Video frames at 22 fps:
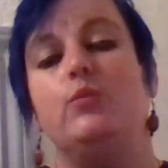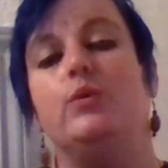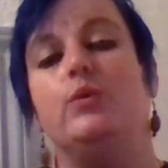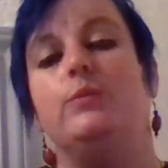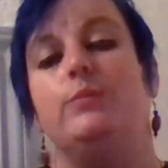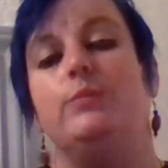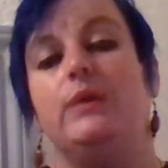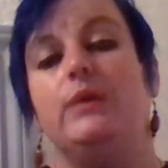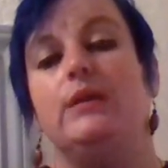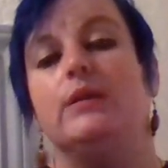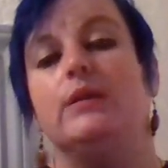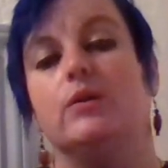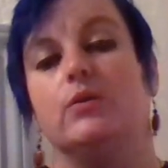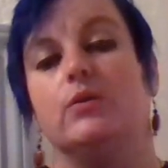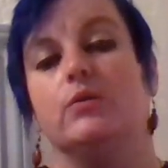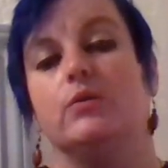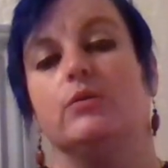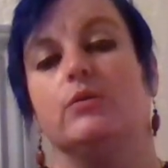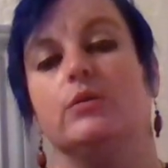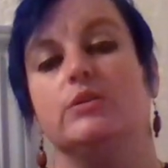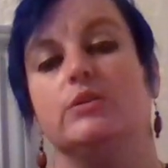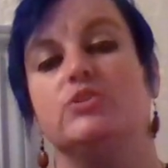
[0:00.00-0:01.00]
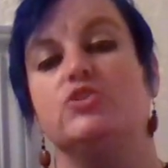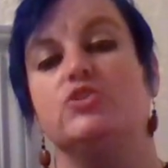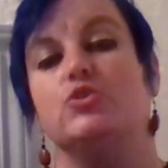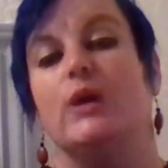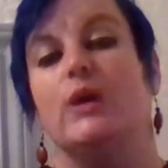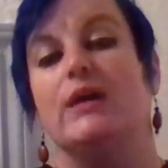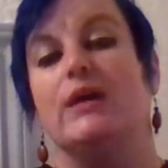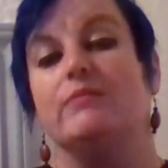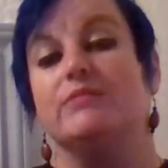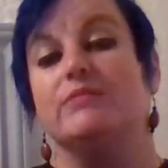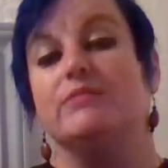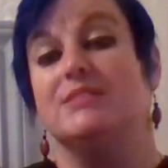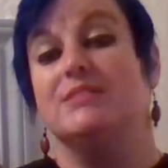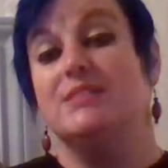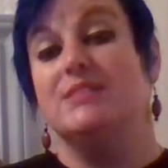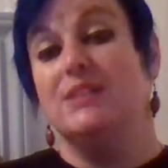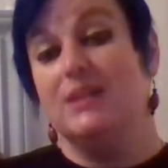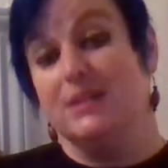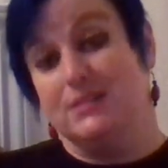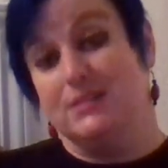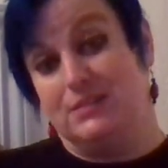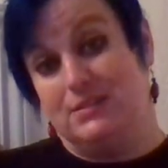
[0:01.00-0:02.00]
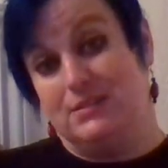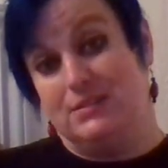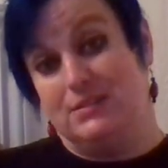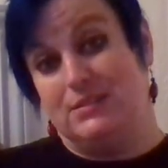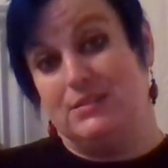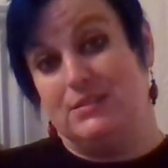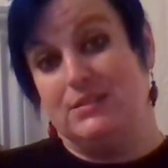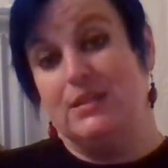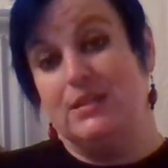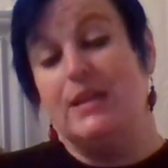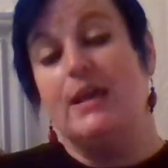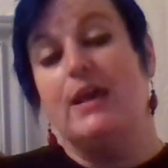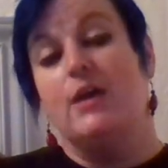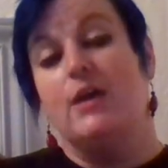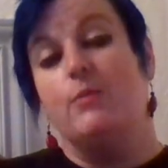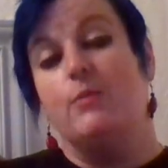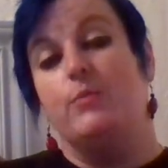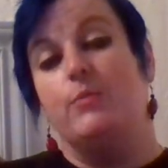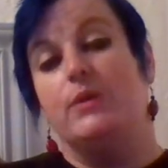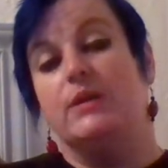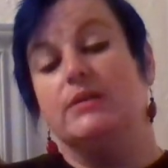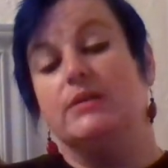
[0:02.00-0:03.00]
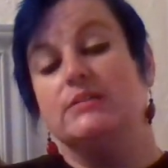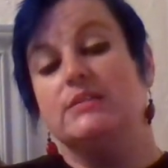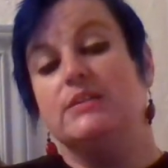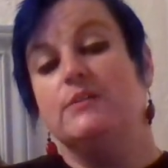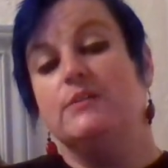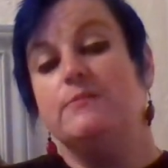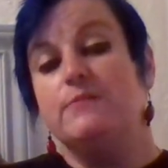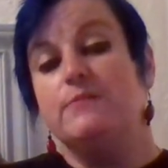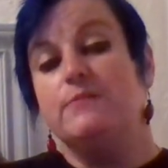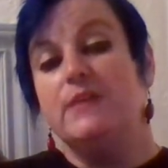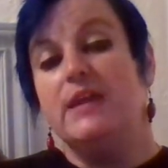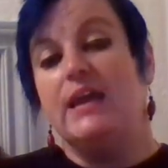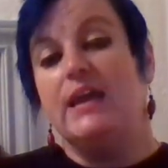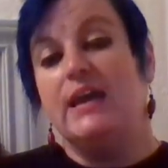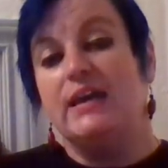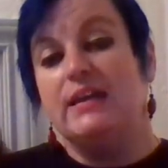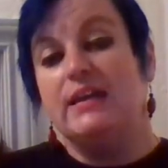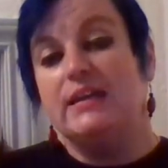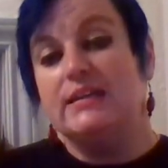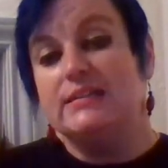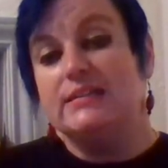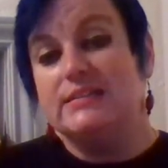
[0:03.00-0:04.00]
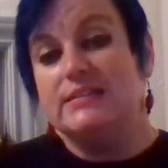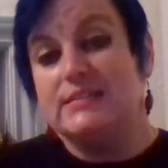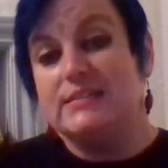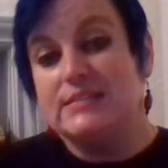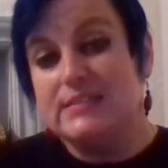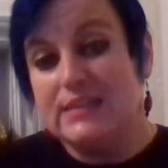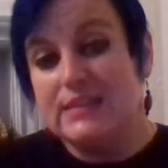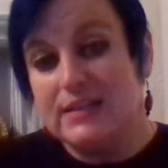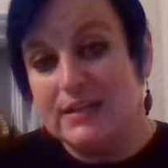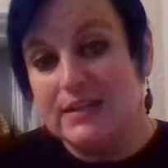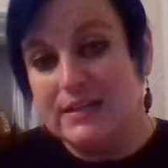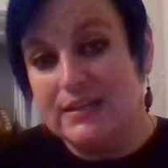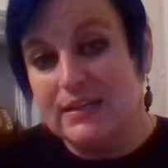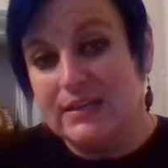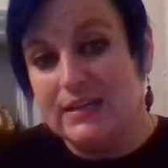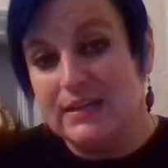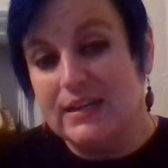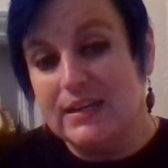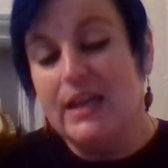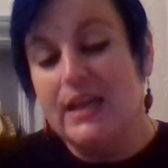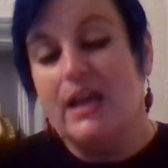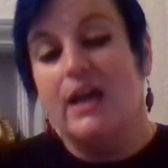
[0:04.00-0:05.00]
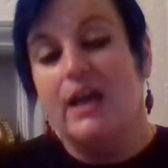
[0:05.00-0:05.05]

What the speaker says: would be encouraged to have sons, because if they had a son,